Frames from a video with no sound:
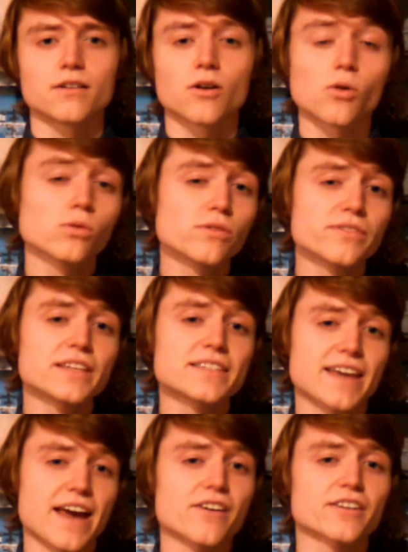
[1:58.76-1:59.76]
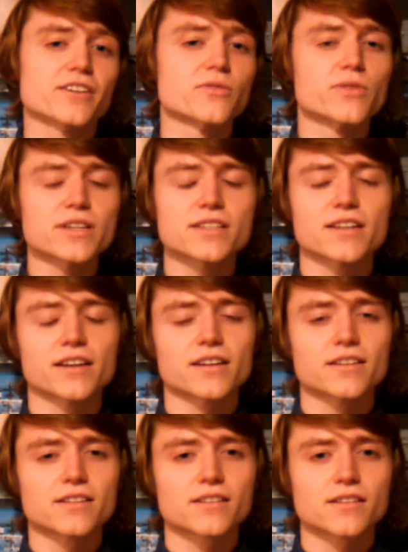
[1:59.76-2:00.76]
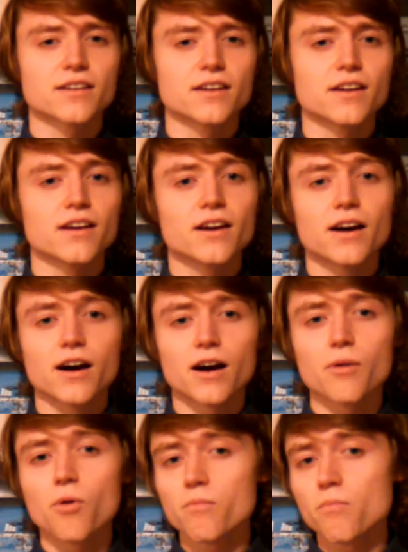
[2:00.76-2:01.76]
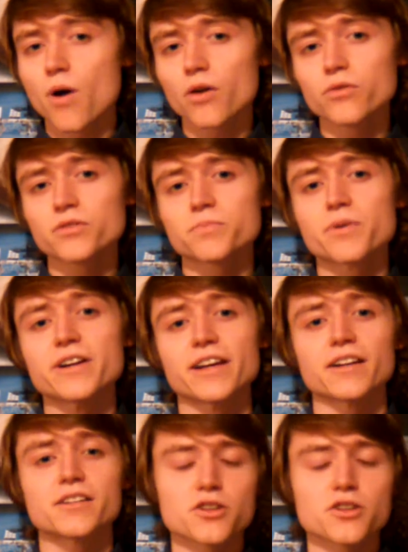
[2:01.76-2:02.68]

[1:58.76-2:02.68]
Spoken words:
All of these characteristics are what models predict